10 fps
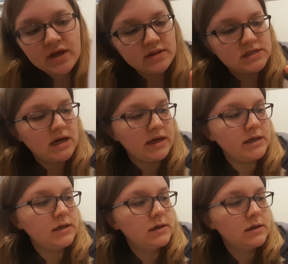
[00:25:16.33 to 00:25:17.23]
the other
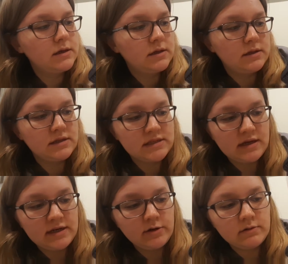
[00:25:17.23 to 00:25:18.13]
day There's
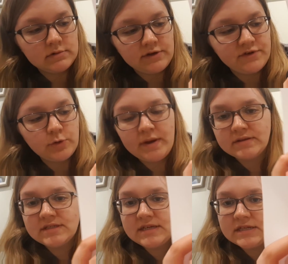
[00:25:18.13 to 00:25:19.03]
like a little, I don't think you'll be
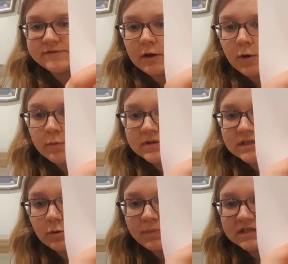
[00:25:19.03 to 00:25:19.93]
able to see this very well, but there's a
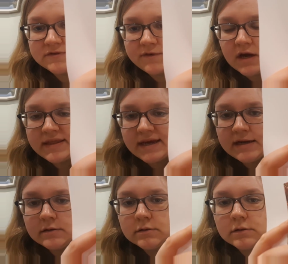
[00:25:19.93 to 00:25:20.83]
little butterfly
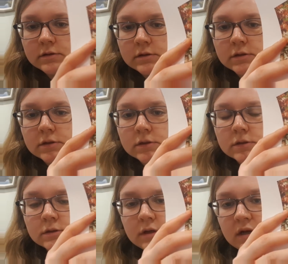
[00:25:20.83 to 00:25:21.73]
there.
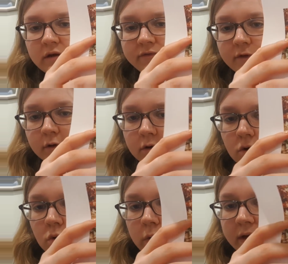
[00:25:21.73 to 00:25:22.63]
I love the
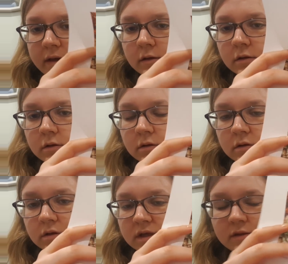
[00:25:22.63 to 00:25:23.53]
koi
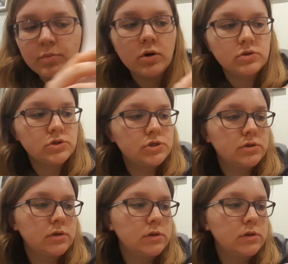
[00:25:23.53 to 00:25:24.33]
in the pond.